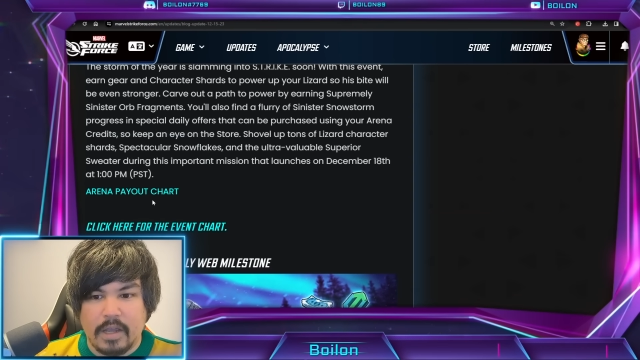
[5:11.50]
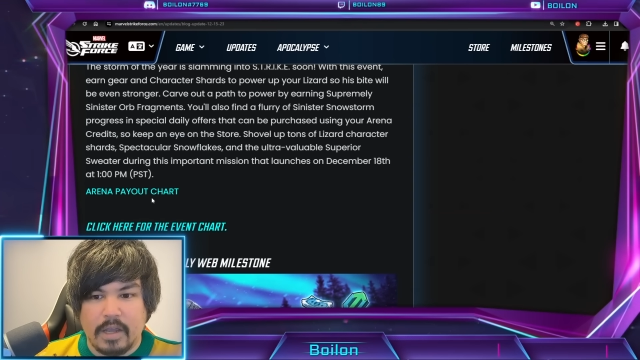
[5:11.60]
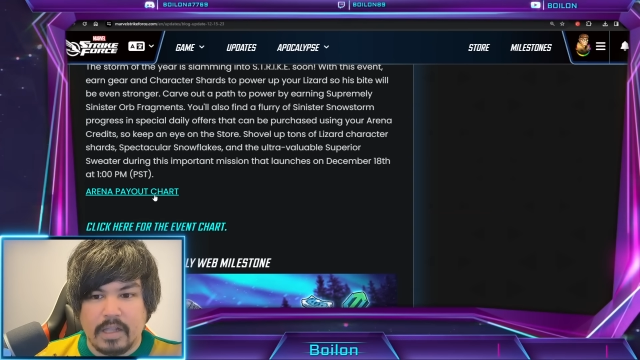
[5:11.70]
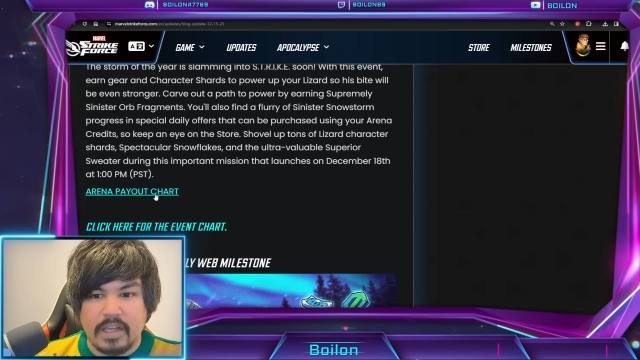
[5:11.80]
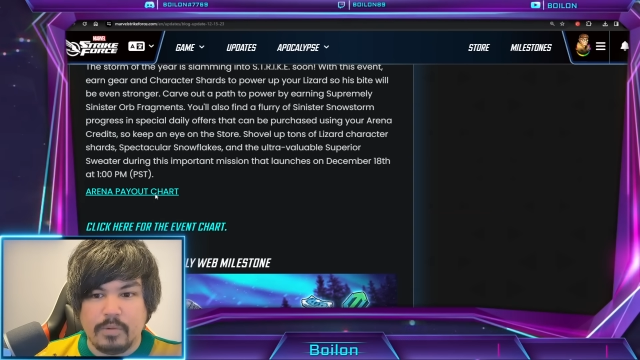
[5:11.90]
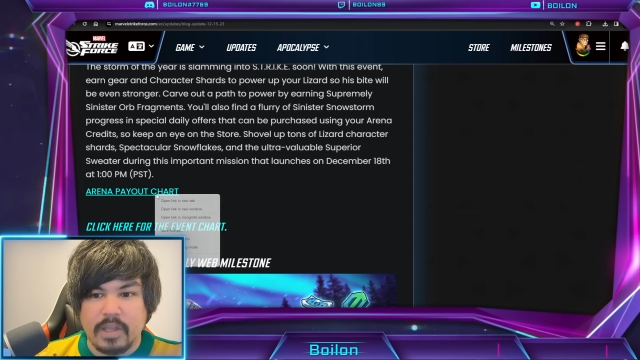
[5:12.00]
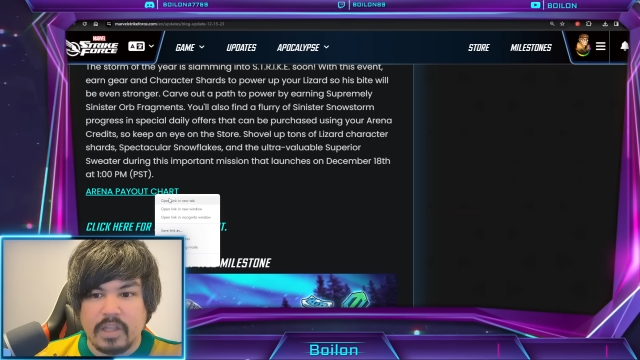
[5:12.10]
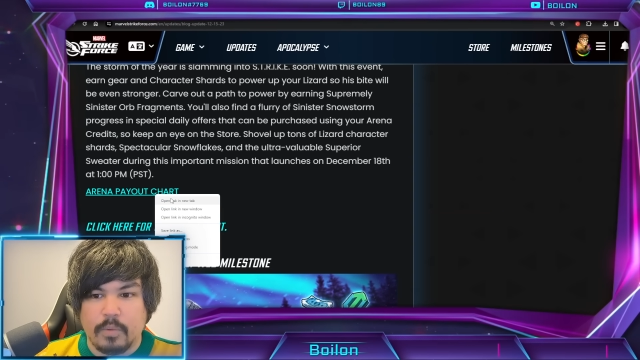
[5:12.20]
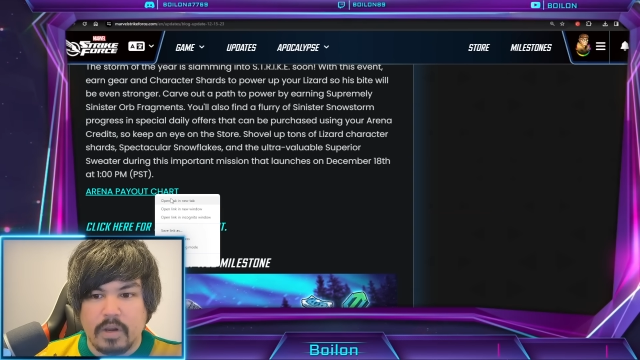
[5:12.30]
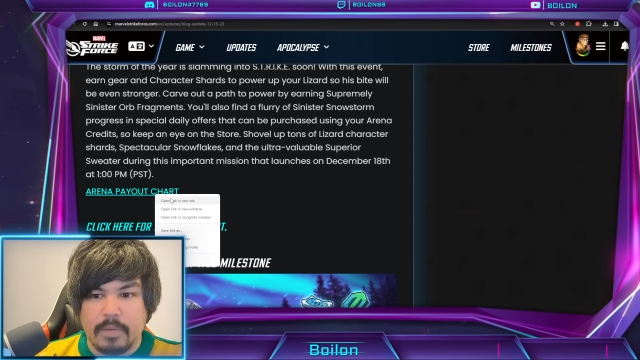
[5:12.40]
at least we get
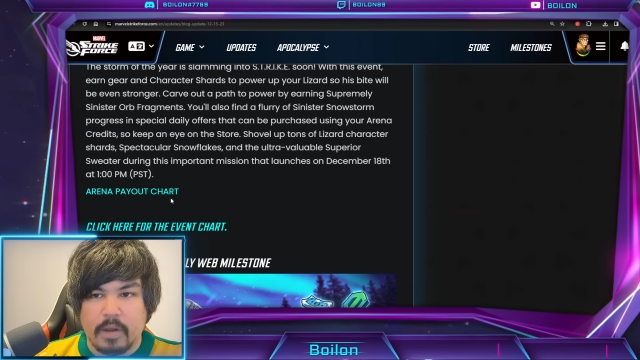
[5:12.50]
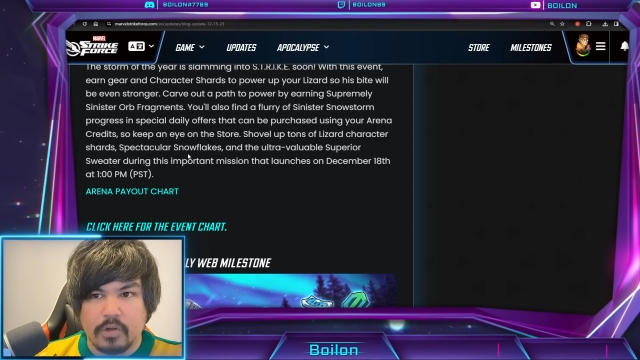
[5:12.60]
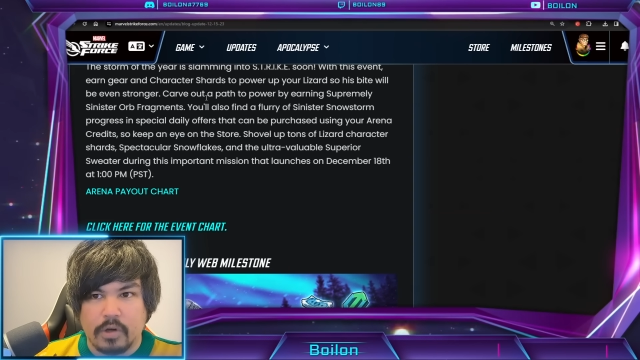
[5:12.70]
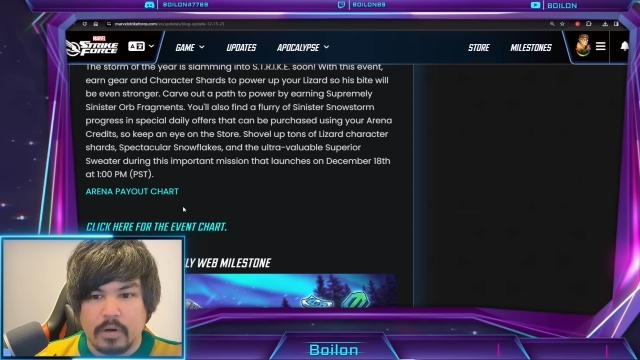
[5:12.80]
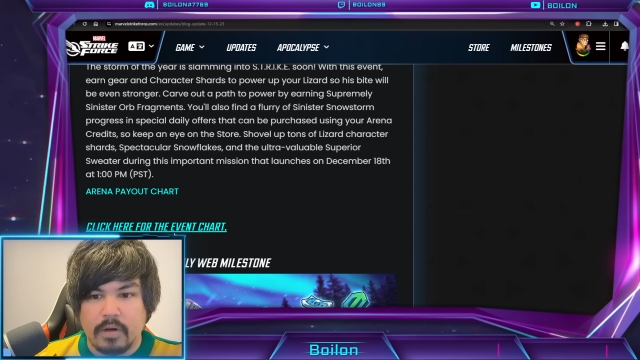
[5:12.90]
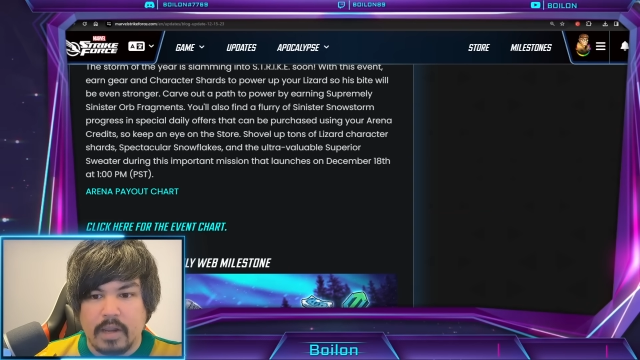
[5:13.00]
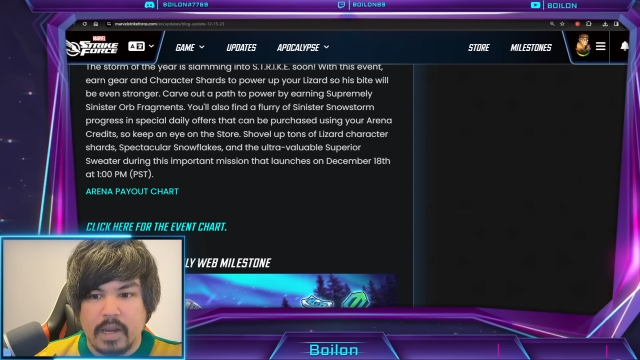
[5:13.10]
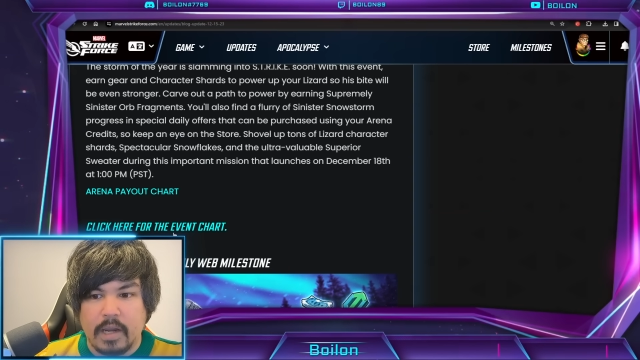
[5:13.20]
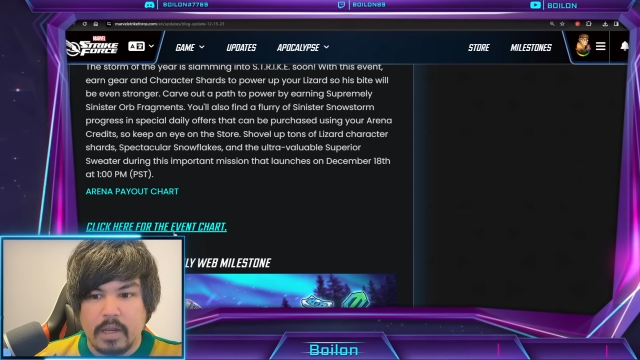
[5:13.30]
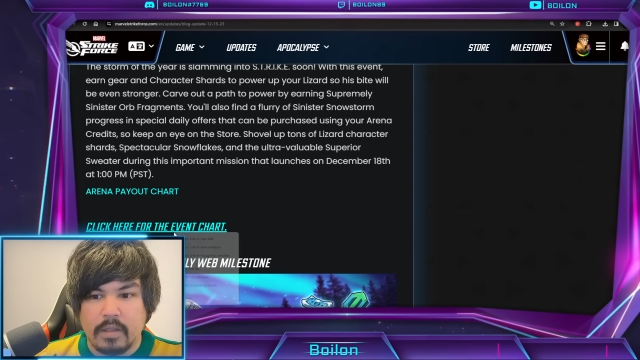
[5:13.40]
the arena payout chart
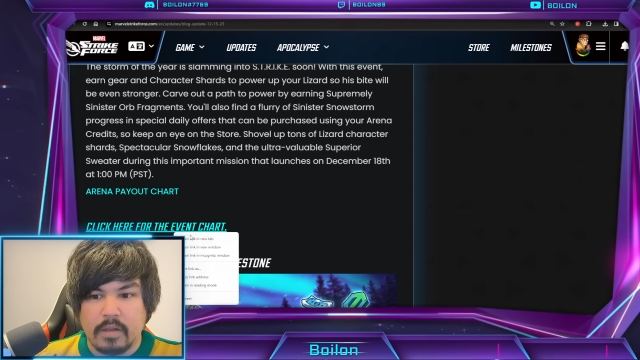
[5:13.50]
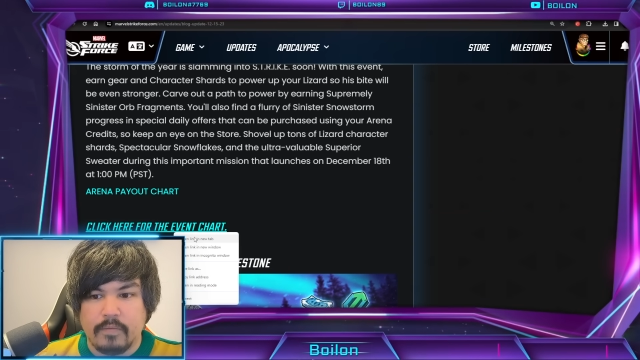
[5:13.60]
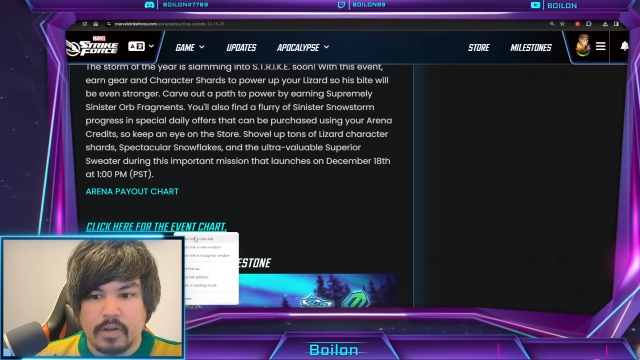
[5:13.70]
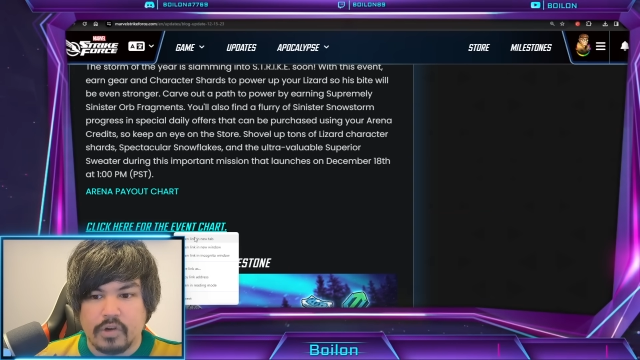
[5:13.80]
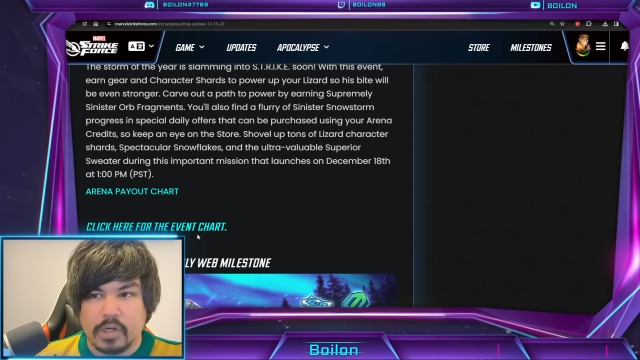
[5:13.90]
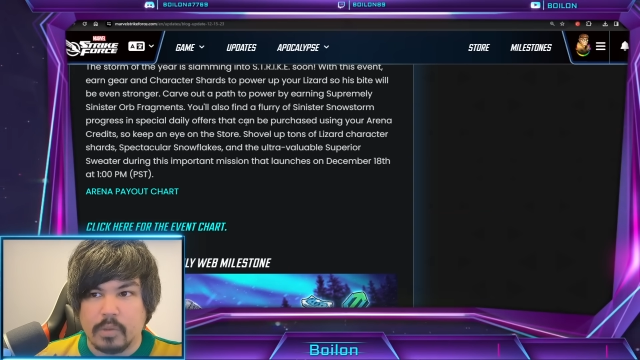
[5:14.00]
and the event chart.